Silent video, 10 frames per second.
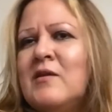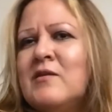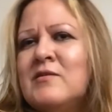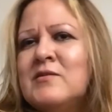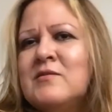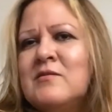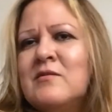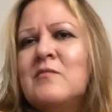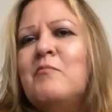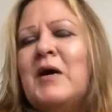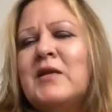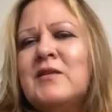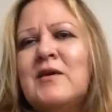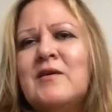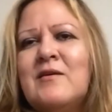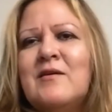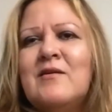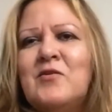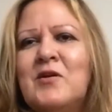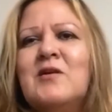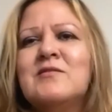that's Marta, yeah, her cousin.